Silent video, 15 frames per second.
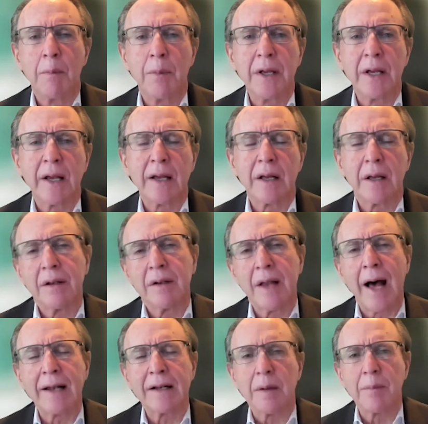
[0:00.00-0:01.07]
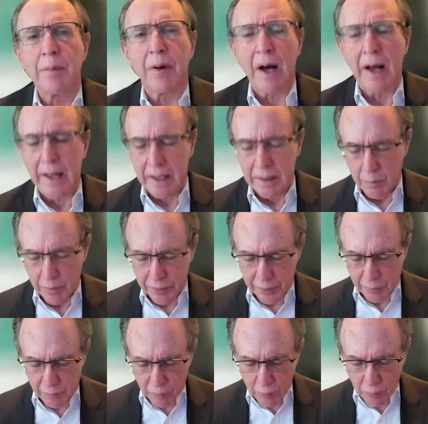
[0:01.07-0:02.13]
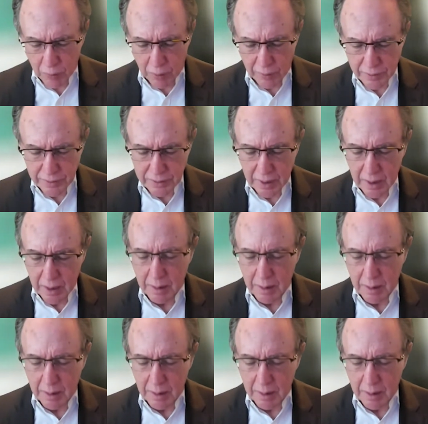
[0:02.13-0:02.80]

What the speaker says: being non-compliant with the rules.